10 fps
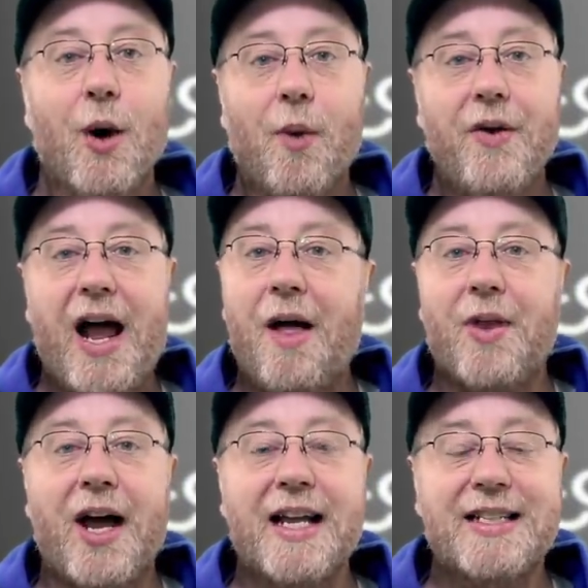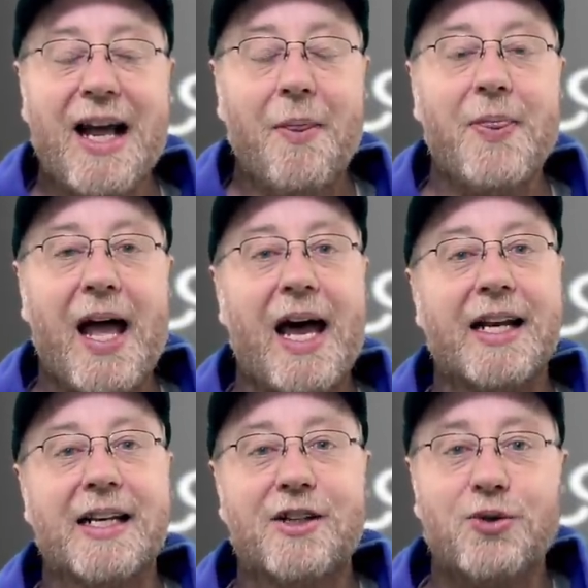Well, now that I had done that
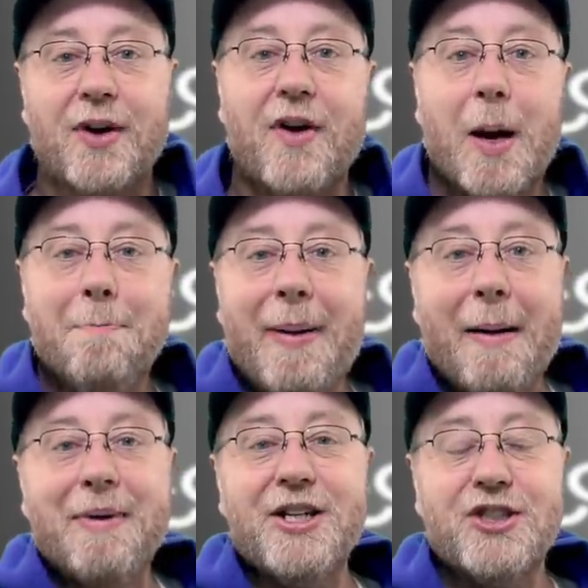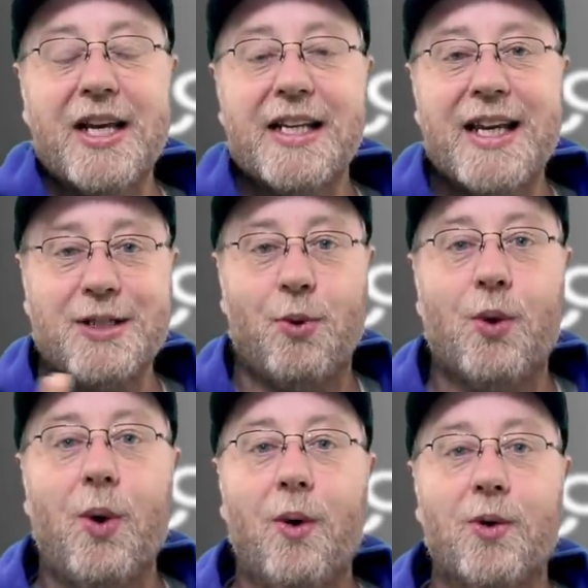and sort of published it, guess
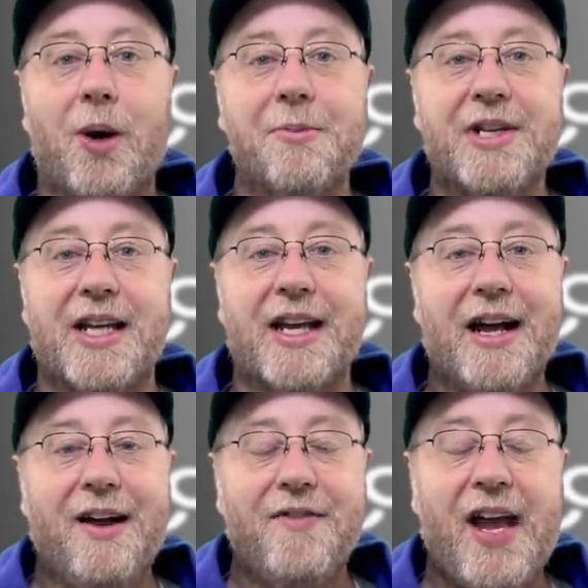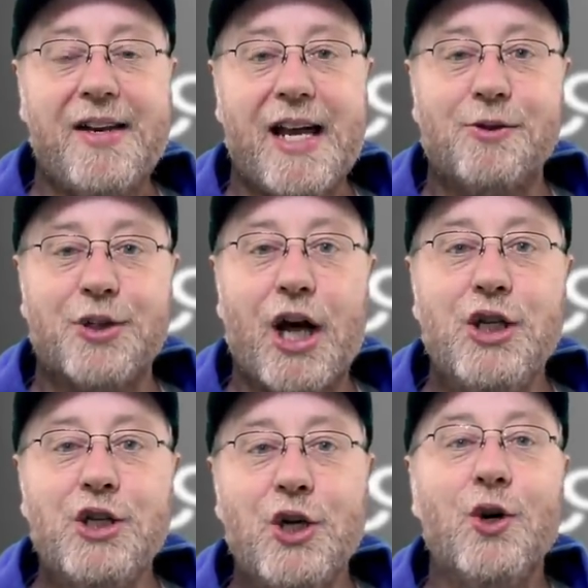what Qualcomm did? They announced a
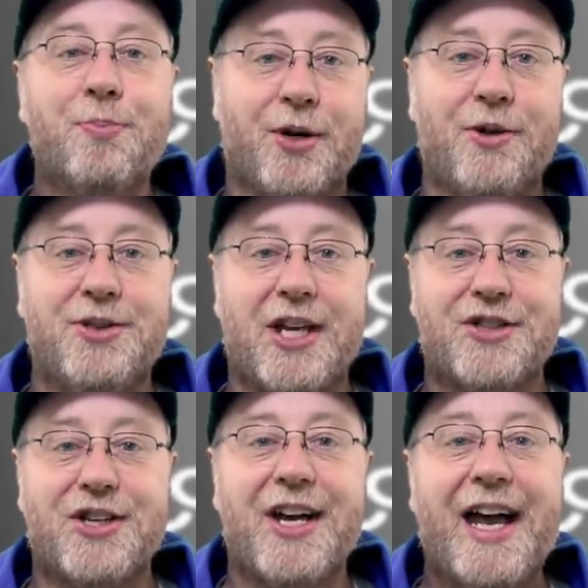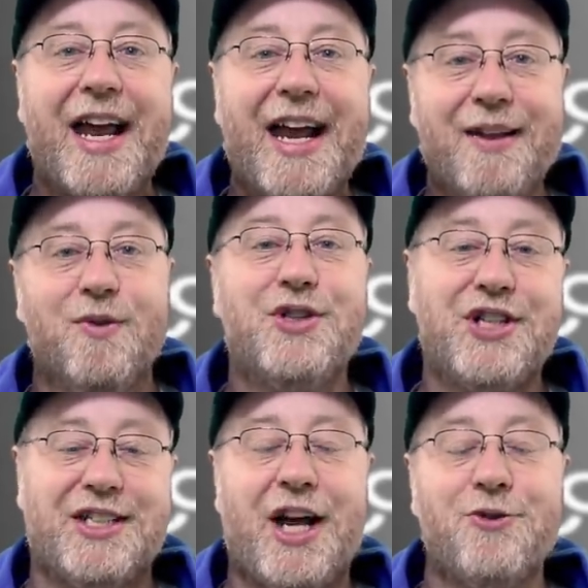new processor in the
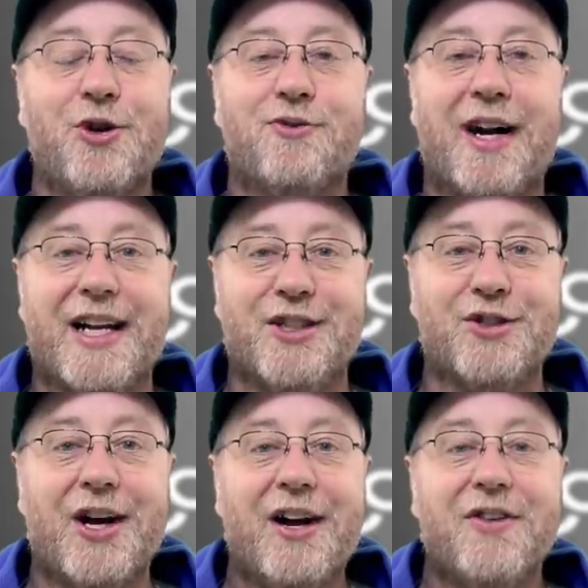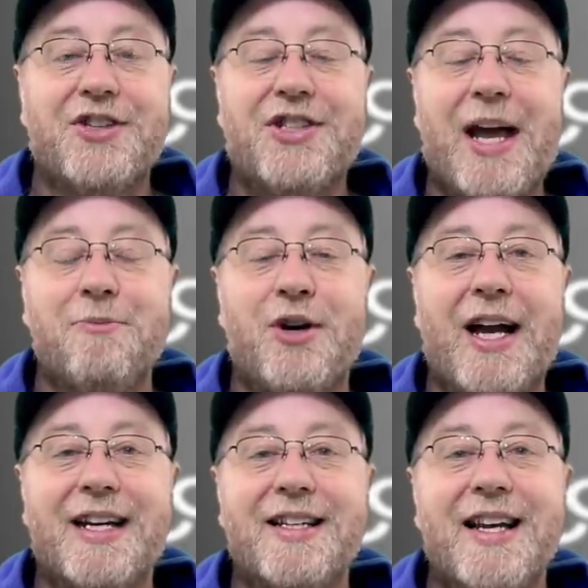six hundred range, the
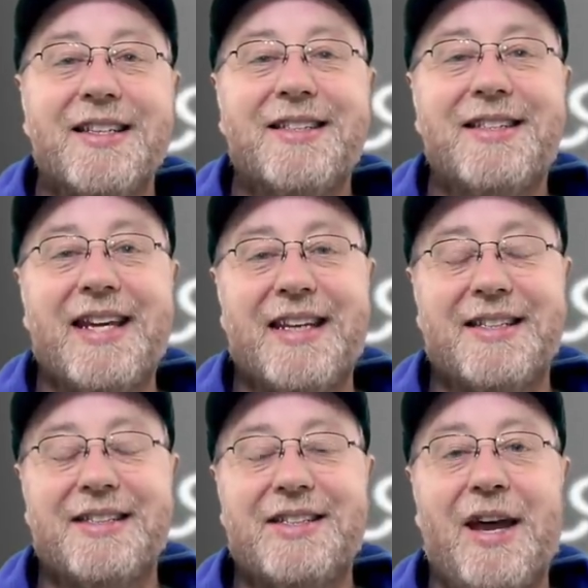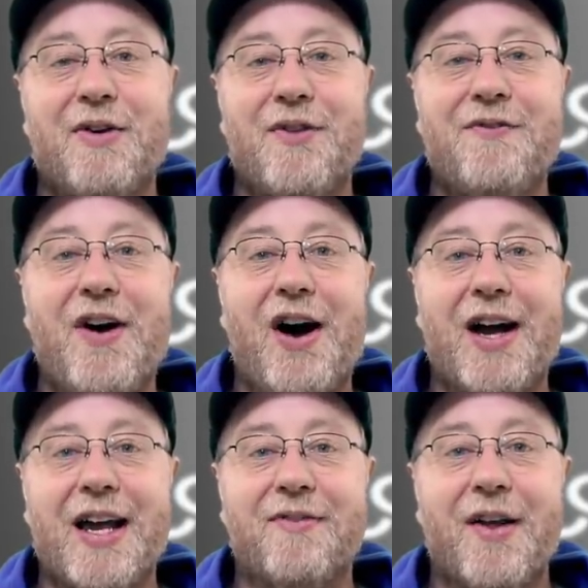Snapdragon six
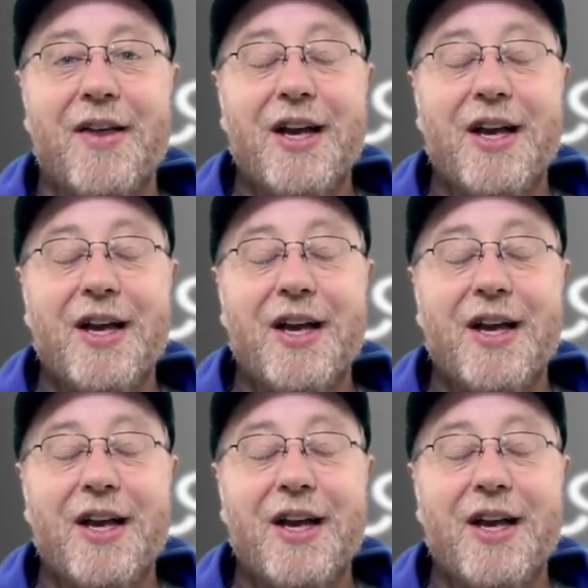seventy-five.